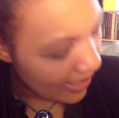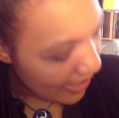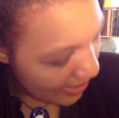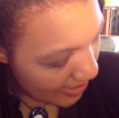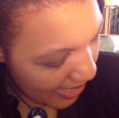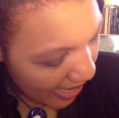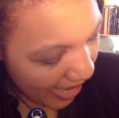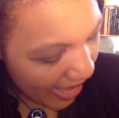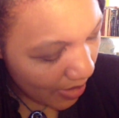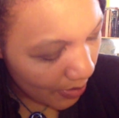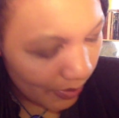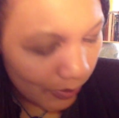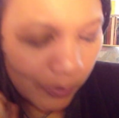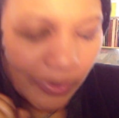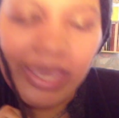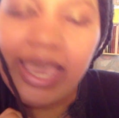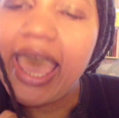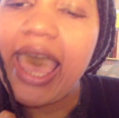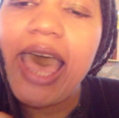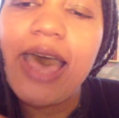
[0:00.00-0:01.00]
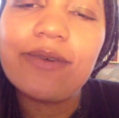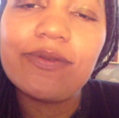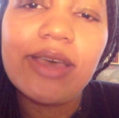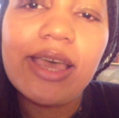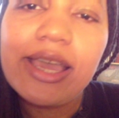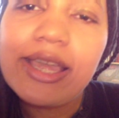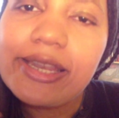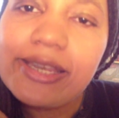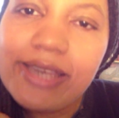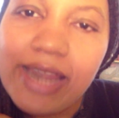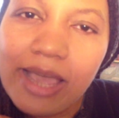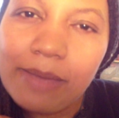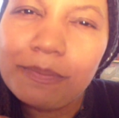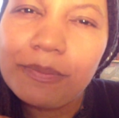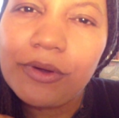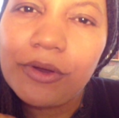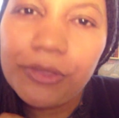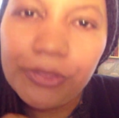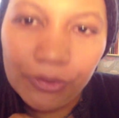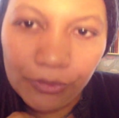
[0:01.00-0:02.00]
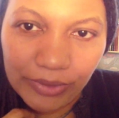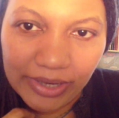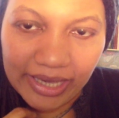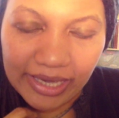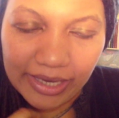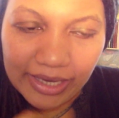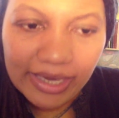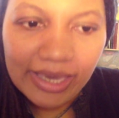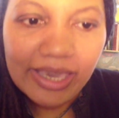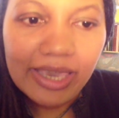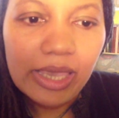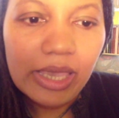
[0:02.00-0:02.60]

Now we have number three